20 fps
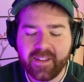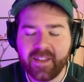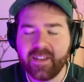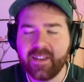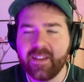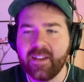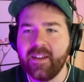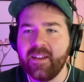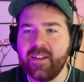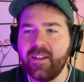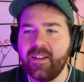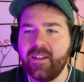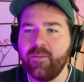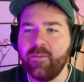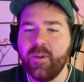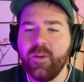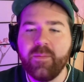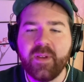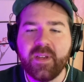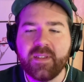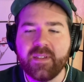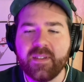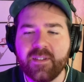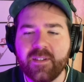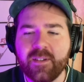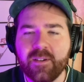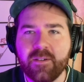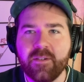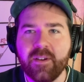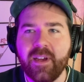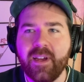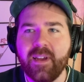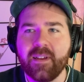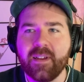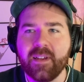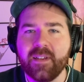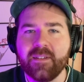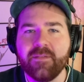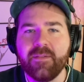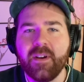Like One Piece is so great
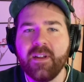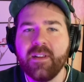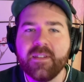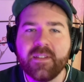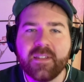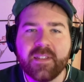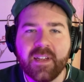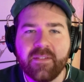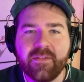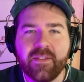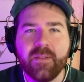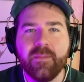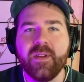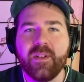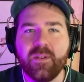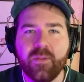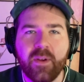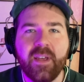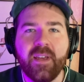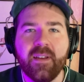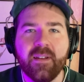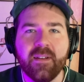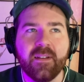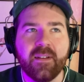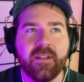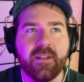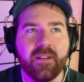because of all the stuff in between